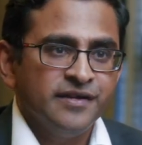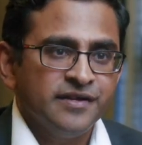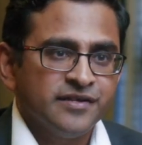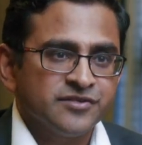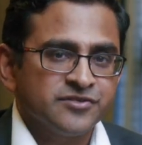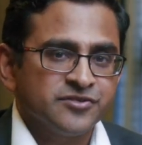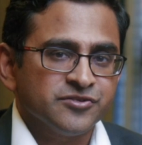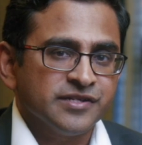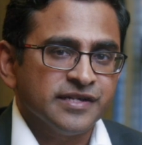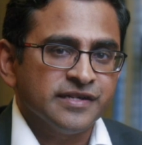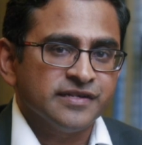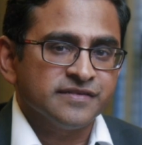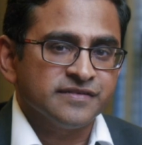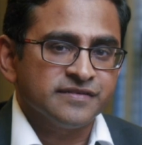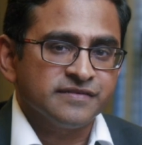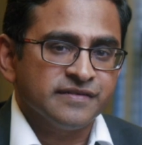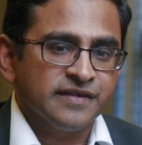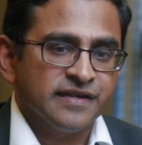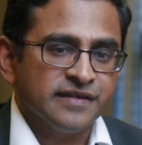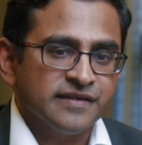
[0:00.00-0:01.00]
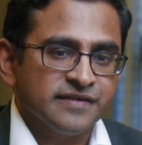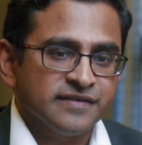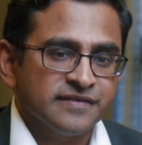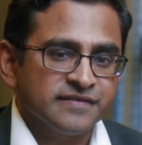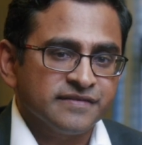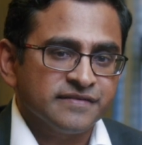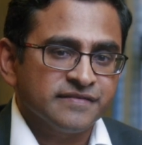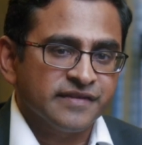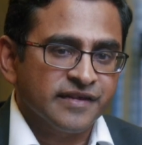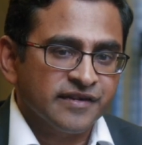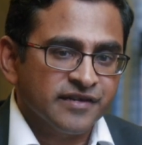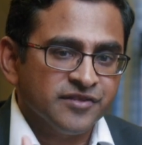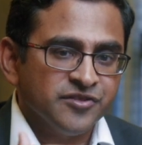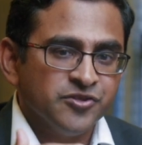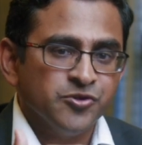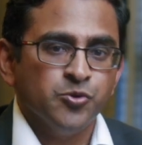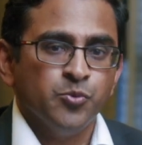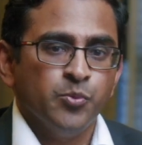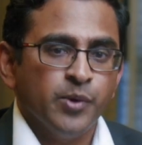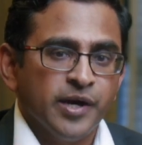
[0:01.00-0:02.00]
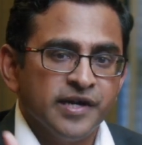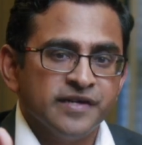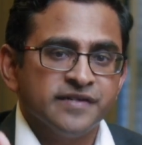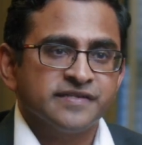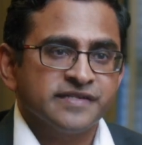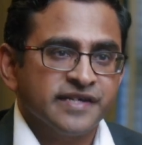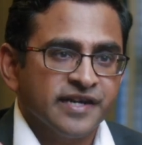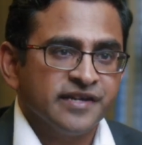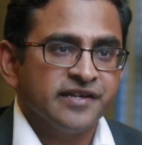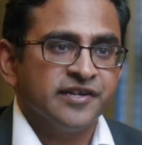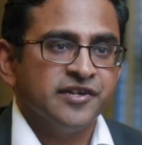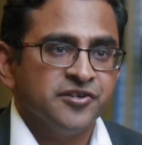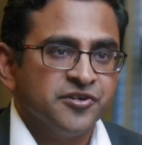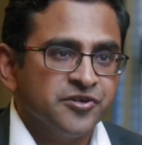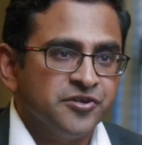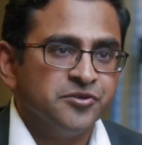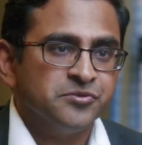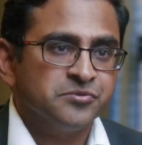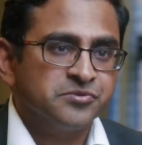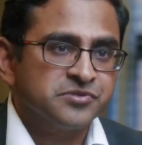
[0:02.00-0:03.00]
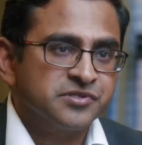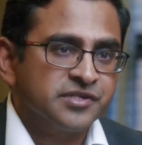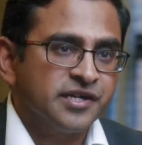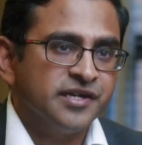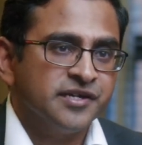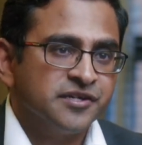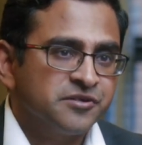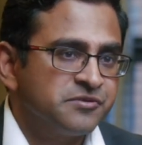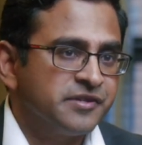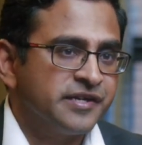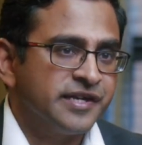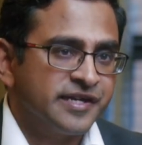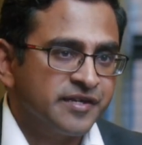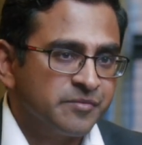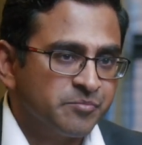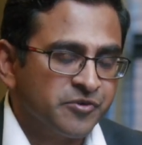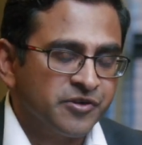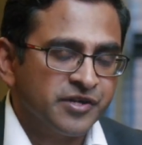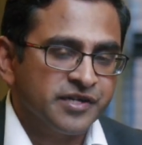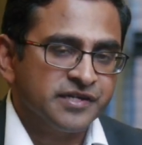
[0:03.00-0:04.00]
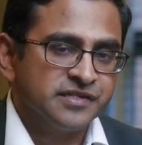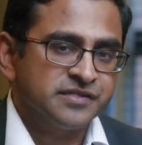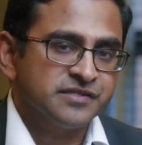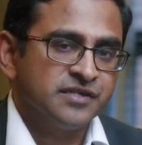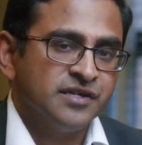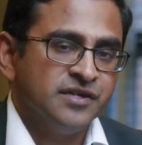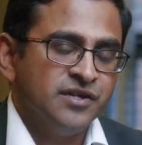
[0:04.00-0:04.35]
So there are new vendors getting introduced into the enterprise